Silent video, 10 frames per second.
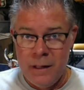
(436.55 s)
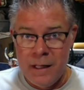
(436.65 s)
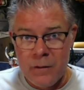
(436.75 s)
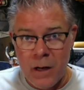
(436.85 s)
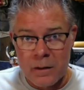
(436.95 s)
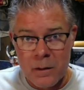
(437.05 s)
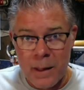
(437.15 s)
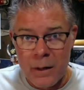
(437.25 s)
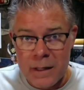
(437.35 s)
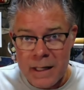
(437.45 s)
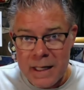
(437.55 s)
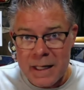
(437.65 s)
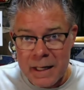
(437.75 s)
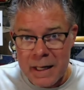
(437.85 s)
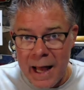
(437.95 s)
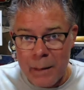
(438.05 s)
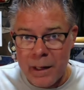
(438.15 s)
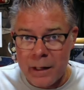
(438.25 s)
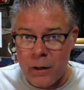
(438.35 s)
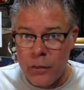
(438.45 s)
He talked about
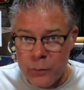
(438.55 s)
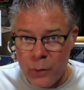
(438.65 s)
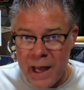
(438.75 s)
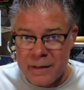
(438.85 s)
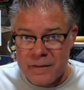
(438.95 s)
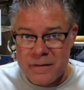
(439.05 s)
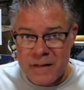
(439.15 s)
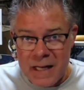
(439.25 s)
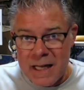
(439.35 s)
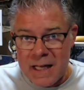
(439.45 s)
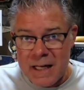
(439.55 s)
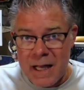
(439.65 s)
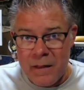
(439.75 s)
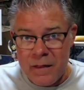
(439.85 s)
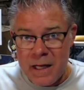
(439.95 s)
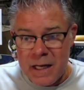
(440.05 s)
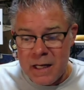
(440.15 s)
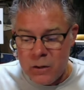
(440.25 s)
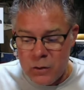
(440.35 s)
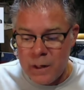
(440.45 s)
economic threats in the
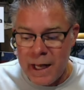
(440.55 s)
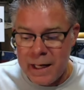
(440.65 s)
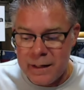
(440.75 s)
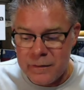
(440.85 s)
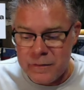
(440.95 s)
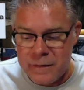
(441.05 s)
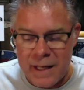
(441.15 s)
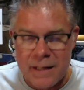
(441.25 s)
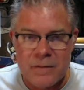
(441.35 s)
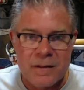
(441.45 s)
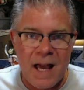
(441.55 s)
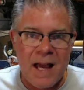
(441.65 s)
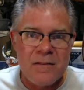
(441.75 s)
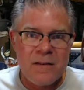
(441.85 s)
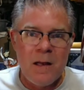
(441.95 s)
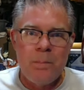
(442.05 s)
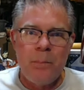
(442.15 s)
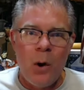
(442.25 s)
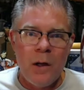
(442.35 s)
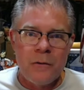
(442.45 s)
United States. Guys, it
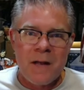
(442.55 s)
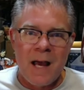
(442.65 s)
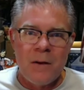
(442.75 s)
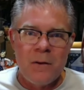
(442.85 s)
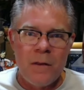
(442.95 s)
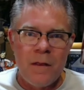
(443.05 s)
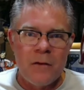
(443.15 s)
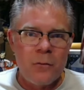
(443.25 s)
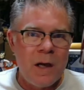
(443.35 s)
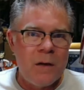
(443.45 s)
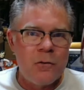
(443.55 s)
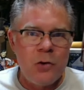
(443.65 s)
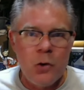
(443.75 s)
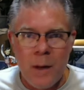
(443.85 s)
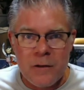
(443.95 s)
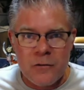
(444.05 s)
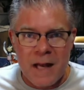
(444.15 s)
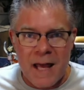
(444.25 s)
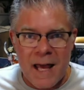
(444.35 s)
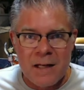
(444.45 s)
boils down to this. We have too much
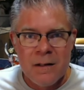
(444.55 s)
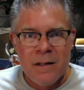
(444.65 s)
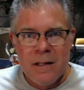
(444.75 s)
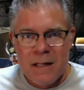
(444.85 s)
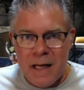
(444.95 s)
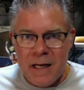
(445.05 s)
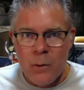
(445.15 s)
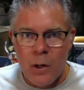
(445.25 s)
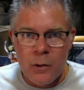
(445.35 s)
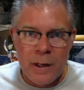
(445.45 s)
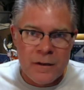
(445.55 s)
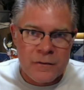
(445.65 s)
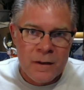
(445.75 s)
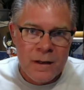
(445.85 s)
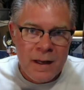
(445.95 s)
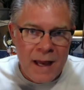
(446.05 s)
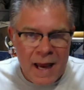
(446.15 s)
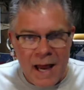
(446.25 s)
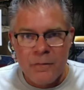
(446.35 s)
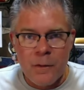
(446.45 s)
debt. Anyone who has
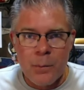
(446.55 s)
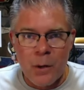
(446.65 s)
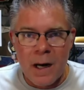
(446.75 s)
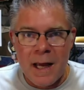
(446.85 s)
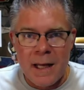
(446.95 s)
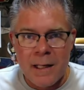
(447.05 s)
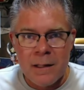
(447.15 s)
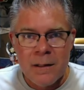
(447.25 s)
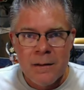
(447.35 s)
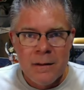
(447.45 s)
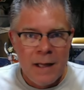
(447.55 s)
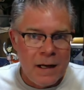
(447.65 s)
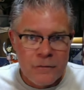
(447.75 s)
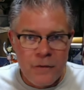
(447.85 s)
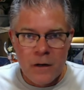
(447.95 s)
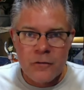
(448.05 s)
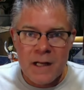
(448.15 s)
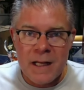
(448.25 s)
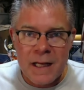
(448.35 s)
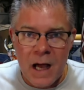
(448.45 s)
half a brain and a
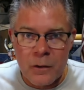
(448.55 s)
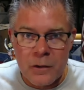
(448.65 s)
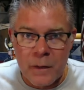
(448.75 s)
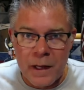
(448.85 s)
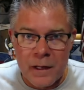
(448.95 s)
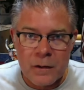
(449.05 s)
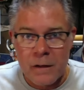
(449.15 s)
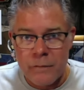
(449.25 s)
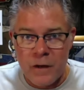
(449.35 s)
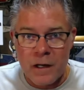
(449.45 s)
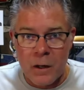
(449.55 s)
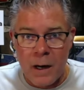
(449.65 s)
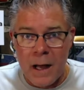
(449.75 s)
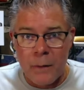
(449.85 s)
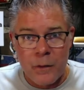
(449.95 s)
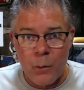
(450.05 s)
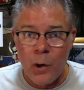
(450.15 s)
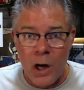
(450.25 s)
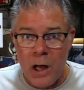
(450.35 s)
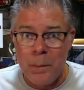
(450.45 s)
functioning calculator can figure out that
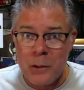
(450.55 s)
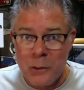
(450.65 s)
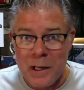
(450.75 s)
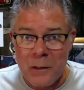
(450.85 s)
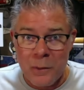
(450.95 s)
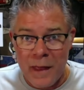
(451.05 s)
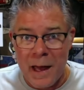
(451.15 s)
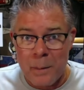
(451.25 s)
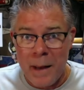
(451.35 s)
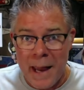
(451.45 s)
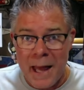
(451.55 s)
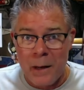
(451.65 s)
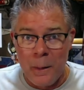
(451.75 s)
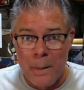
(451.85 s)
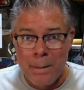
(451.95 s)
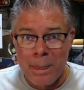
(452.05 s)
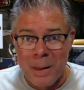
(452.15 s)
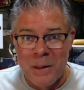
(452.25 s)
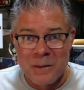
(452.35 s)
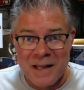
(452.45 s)
we're up a creek without a paddle.
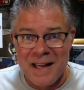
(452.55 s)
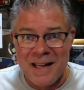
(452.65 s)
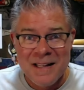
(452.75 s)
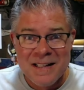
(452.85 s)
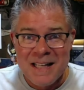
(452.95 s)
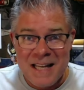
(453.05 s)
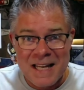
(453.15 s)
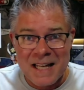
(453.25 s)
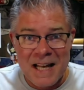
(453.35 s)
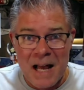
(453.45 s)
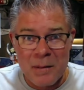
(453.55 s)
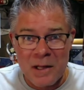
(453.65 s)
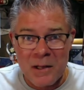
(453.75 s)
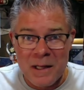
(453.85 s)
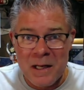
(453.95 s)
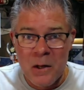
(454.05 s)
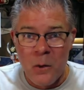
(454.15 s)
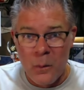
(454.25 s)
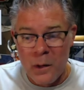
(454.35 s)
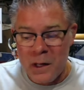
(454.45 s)
Okay? Economically,
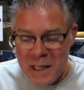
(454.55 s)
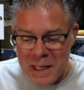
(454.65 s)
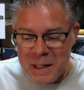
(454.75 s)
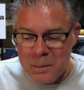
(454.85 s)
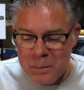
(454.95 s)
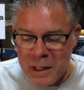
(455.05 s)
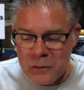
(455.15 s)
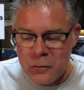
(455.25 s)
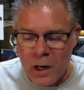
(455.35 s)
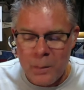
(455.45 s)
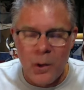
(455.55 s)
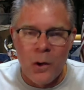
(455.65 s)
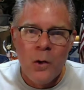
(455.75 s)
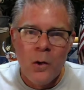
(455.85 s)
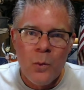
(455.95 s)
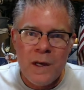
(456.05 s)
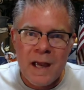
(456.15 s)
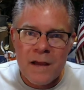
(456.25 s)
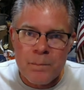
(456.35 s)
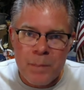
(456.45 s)
we're in big trouble. We
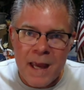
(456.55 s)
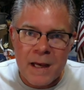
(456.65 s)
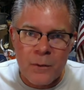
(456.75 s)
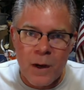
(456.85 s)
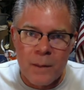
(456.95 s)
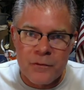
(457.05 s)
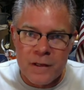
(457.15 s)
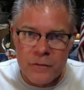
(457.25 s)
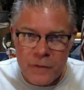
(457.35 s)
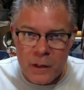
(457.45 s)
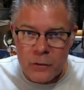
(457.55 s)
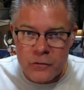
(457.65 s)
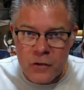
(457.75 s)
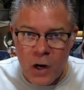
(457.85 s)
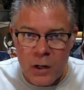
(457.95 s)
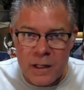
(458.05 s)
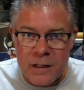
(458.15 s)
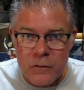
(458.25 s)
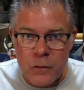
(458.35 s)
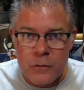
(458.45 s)
have bankruptcies that are
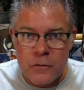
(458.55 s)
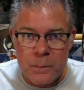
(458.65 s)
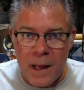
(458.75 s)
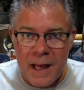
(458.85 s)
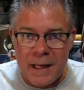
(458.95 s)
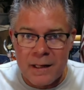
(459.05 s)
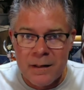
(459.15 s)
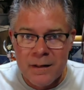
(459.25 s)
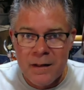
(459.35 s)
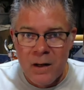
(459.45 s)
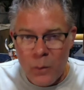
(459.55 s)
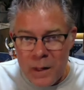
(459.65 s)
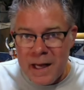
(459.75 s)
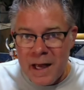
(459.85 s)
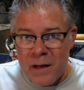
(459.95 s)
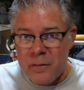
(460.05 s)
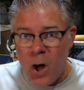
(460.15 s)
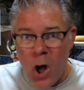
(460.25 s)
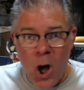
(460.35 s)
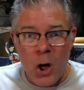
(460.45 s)
starting to spike. We have
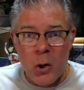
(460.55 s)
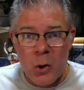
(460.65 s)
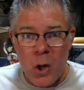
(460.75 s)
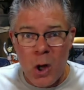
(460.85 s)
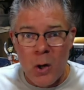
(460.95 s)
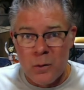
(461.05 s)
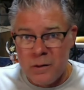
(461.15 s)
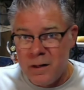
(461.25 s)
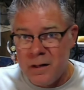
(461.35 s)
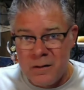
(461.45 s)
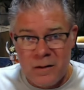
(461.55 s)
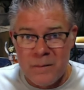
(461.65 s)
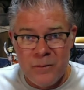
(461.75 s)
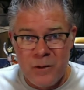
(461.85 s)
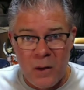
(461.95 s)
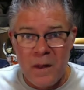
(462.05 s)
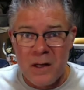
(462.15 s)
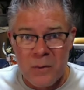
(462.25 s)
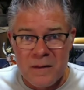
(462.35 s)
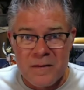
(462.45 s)
auto loan
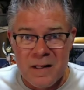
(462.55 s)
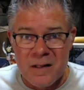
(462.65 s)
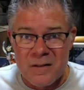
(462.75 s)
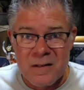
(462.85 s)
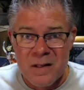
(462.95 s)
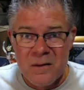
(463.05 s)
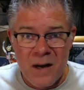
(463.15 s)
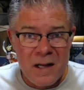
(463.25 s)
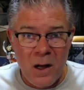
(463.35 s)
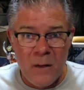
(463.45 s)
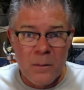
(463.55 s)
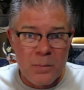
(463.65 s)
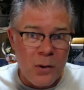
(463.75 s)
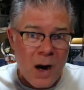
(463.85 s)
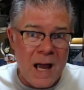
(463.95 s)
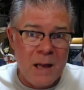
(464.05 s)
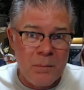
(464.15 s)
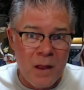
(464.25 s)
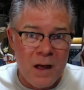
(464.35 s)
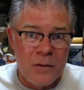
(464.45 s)
delinquencies, right? On the prime
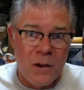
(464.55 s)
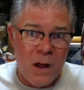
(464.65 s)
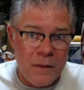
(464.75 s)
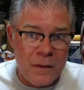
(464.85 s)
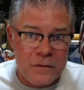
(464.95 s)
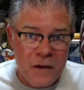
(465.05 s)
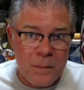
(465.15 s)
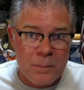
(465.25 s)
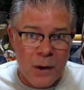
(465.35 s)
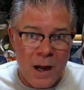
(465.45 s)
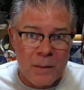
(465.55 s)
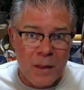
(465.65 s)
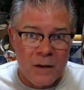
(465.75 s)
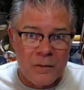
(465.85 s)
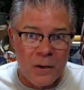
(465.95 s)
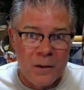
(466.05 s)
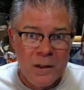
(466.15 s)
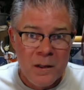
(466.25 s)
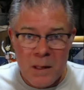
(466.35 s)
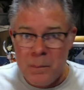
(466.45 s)
level, on the subprime level,
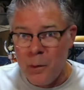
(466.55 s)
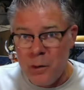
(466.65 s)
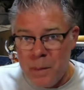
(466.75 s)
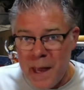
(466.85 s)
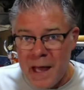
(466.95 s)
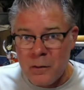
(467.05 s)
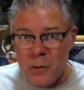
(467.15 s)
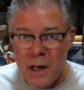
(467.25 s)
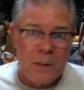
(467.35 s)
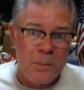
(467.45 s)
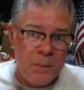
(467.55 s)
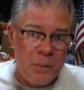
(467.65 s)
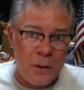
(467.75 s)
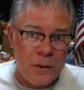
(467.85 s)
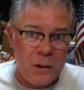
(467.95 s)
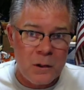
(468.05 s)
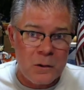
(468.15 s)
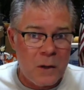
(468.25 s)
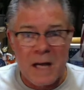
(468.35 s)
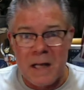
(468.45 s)
people with bad credit, people with good
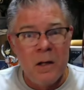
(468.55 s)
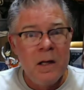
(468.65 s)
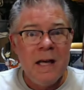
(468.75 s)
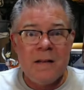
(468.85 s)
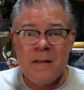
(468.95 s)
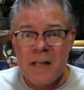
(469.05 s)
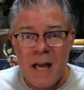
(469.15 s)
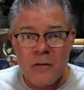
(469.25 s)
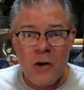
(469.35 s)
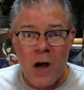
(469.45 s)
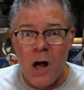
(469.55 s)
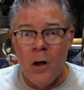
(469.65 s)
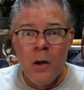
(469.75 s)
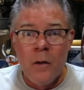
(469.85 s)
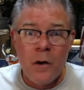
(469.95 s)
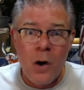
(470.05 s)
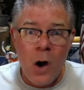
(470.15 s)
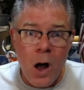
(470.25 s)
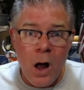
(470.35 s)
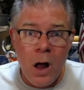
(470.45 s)
credit. It's a catch-all. They're
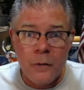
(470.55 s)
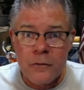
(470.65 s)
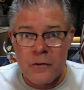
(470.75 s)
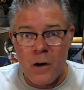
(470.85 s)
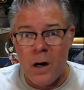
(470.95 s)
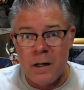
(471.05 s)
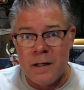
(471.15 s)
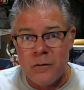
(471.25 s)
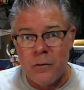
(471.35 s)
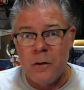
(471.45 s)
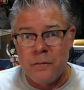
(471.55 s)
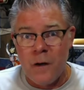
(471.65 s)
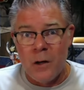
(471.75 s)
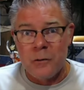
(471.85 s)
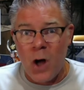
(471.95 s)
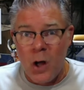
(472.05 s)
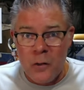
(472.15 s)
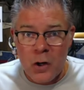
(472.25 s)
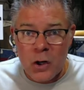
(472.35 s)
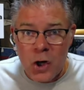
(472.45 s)
all starting to default on
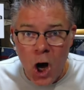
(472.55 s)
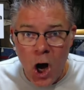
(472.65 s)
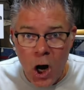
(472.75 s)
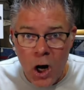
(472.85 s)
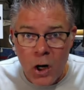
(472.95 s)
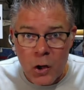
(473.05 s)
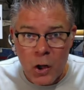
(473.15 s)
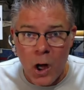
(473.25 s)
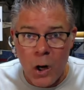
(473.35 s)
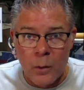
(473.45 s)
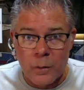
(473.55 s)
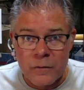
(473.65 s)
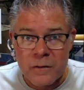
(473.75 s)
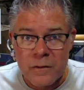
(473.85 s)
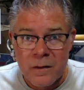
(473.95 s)
their car loans.